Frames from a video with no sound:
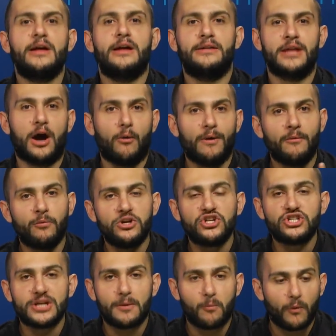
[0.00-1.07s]
Now, when we
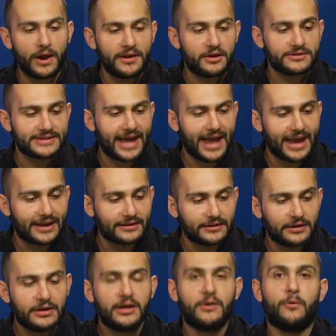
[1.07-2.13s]
ship Windows 8,
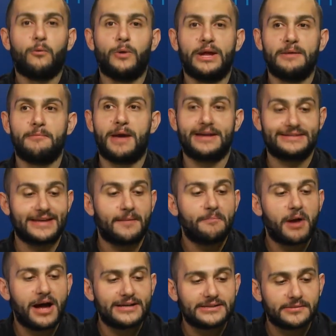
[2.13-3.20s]
we made that
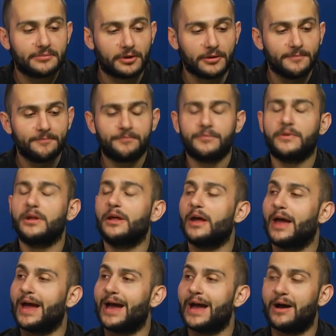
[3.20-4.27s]
possible.
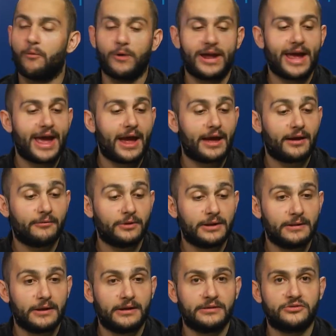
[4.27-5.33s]
We
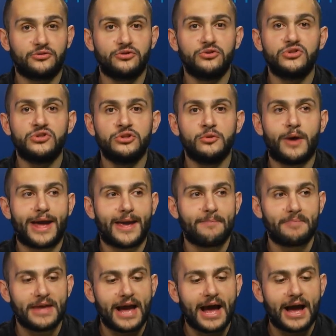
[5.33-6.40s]
introduced new
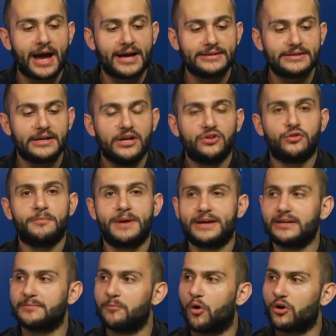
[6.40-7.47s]
APIs to make
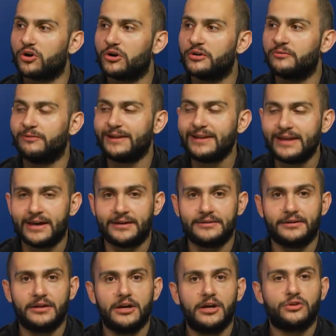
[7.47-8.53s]
it more convenient
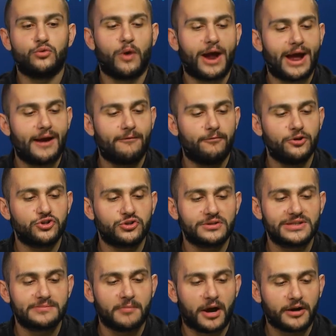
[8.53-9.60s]
to have virtual
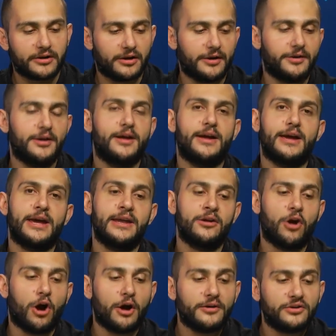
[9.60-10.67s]
smart card in
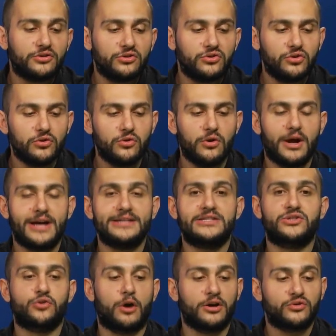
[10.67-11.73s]
order to do a
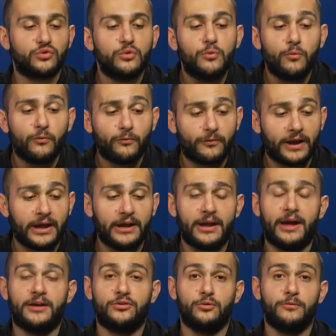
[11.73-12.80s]
strong
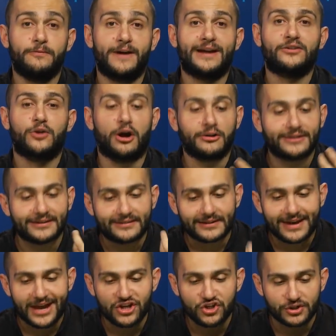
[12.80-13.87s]
two-factor
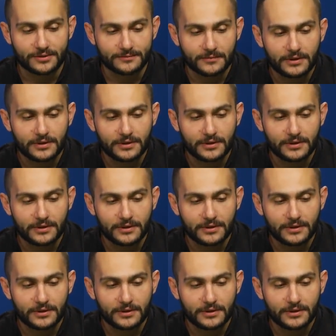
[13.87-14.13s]
authentication.